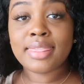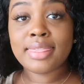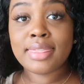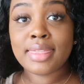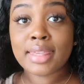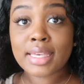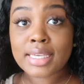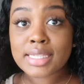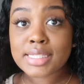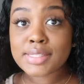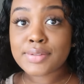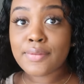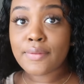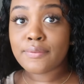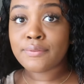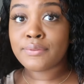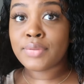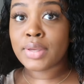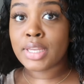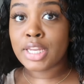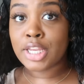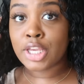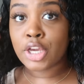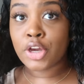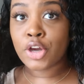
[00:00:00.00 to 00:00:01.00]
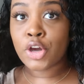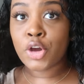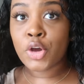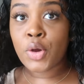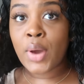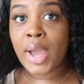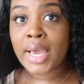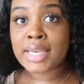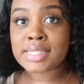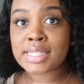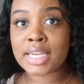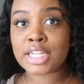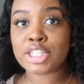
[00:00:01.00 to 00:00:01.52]
this
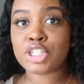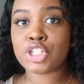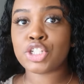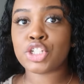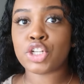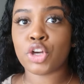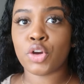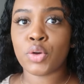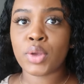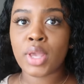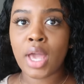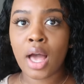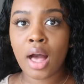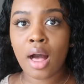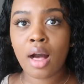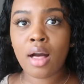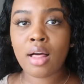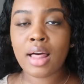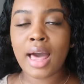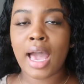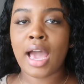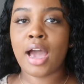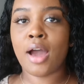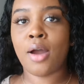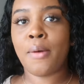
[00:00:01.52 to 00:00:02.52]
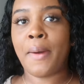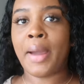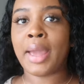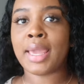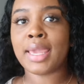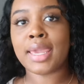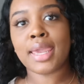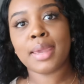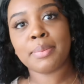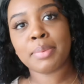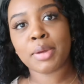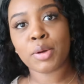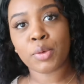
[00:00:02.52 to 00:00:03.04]
video as I show y'all how I
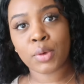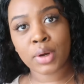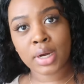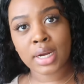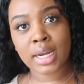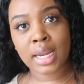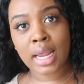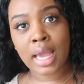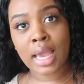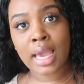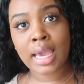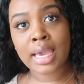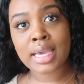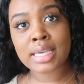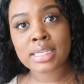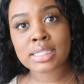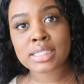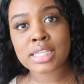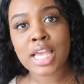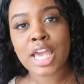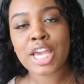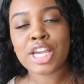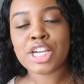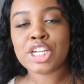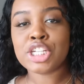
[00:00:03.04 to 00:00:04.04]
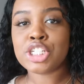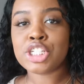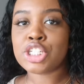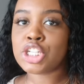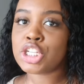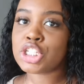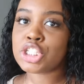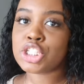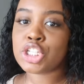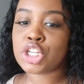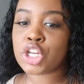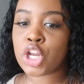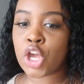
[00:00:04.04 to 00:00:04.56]
keep it organized
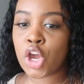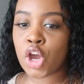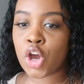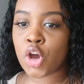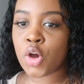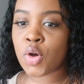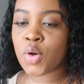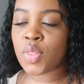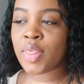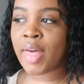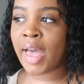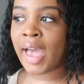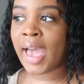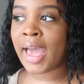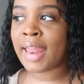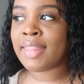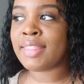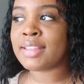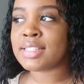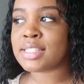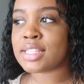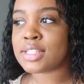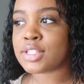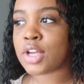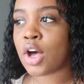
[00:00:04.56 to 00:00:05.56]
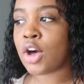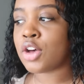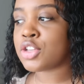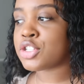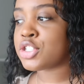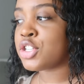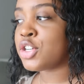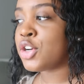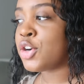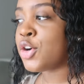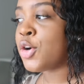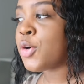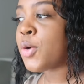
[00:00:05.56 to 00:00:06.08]
just know that this is
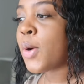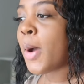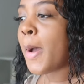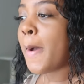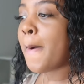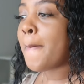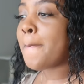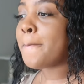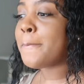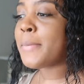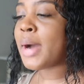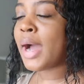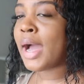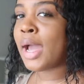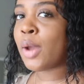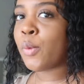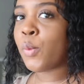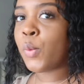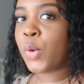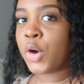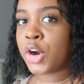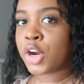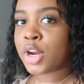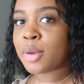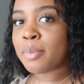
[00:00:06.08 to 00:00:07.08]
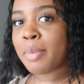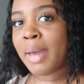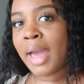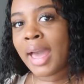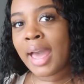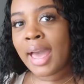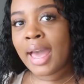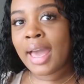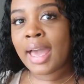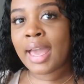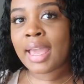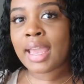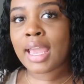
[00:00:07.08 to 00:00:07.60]
also my work
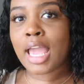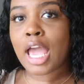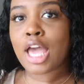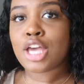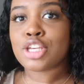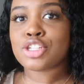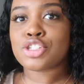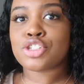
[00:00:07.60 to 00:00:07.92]
bag